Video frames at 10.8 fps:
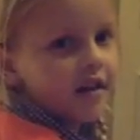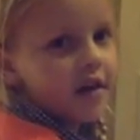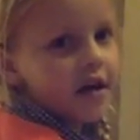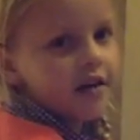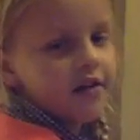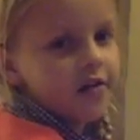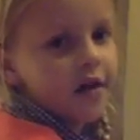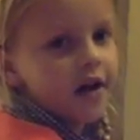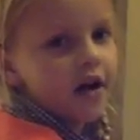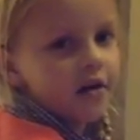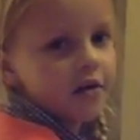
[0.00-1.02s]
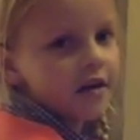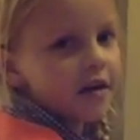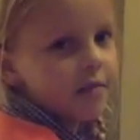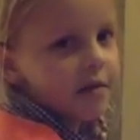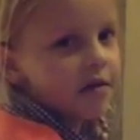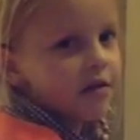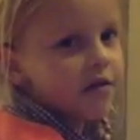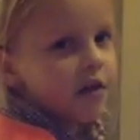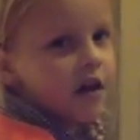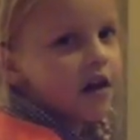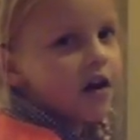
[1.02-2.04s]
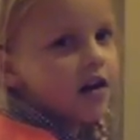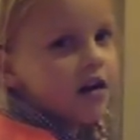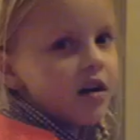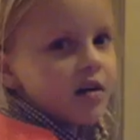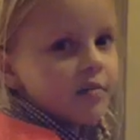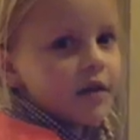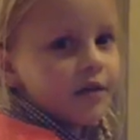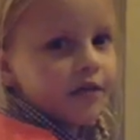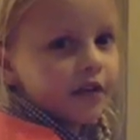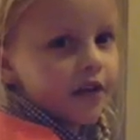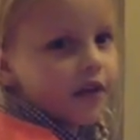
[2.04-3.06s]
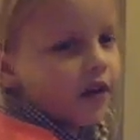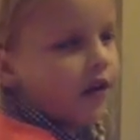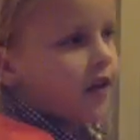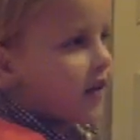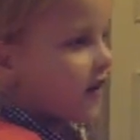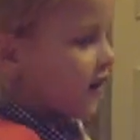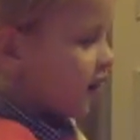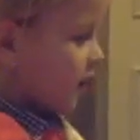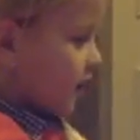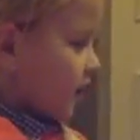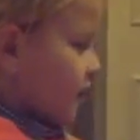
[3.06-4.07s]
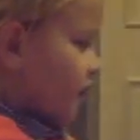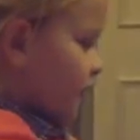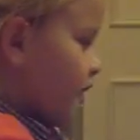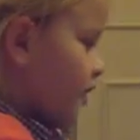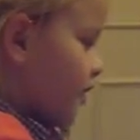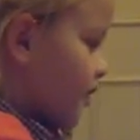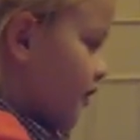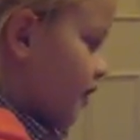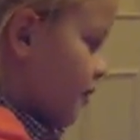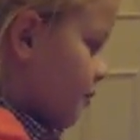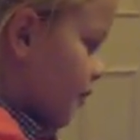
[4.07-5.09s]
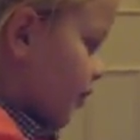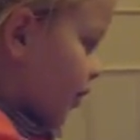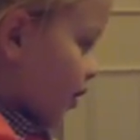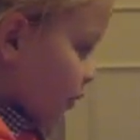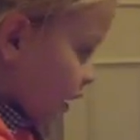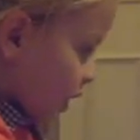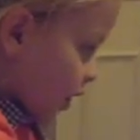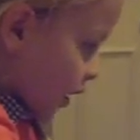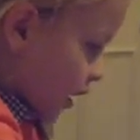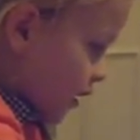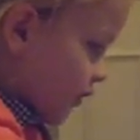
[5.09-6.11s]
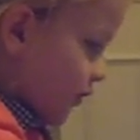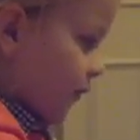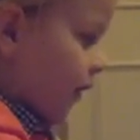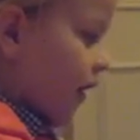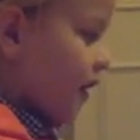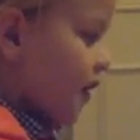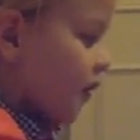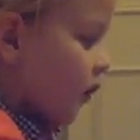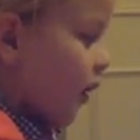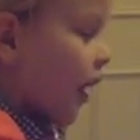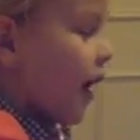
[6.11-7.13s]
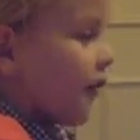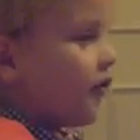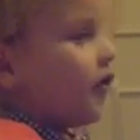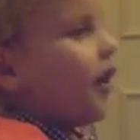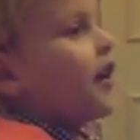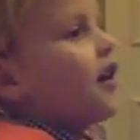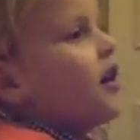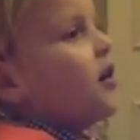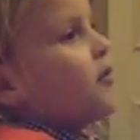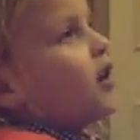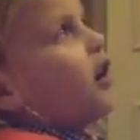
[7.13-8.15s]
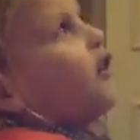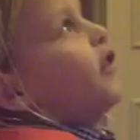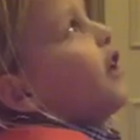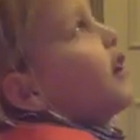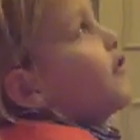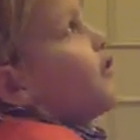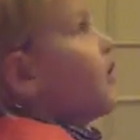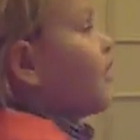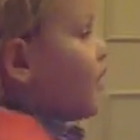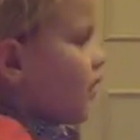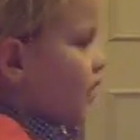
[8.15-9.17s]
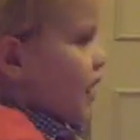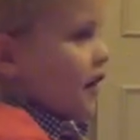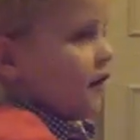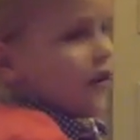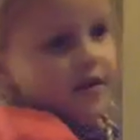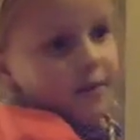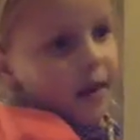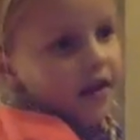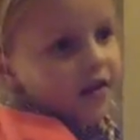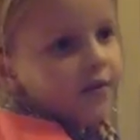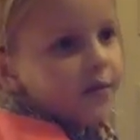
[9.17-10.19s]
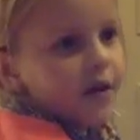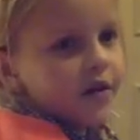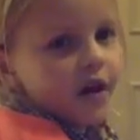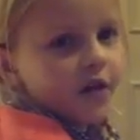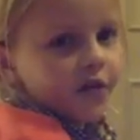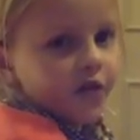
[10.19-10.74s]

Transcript: the nicer they are, the expensive they are. Mm -hmm. But if they're like um, this one's kind of fun, so I have to like put it like for kind of expensive, but not